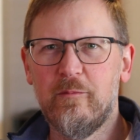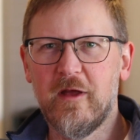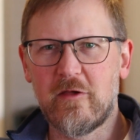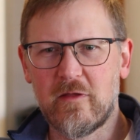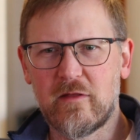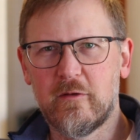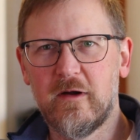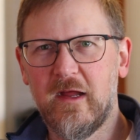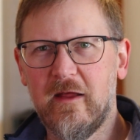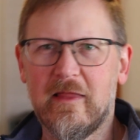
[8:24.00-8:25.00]
pitch
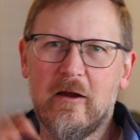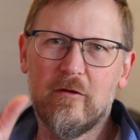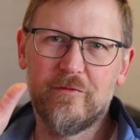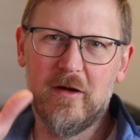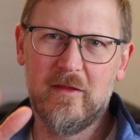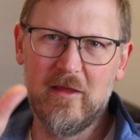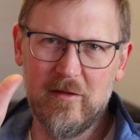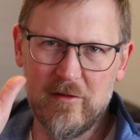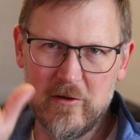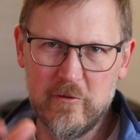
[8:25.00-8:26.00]
authority and they're afraid that the